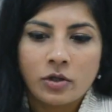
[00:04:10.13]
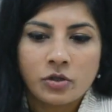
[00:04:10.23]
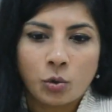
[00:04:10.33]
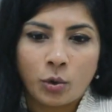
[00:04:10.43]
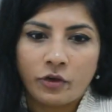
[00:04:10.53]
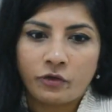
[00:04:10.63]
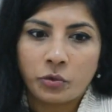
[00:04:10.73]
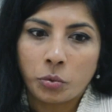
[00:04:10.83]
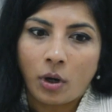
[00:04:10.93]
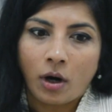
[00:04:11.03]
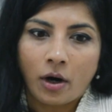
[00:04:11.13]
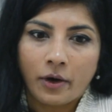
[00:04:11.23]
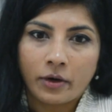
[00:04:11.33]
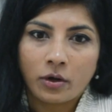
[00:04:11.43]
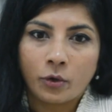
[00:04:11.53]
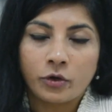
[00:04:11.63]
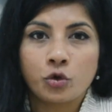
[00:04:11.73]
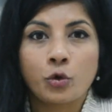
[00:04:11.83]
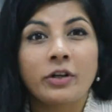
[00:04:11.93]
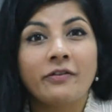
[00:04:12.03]
So if you are going to
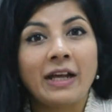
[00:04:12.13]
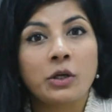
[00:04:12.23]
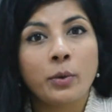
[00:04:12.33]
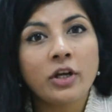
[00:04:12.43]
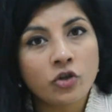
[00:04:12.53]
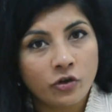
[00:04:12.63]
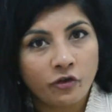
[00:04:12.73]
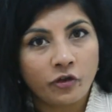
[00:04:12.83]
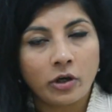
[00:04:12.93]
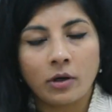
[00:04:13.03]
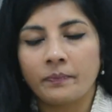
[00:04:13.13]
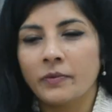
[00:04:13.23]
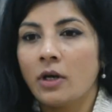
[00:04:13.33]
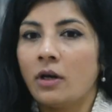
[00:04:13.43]
join a valuation firm,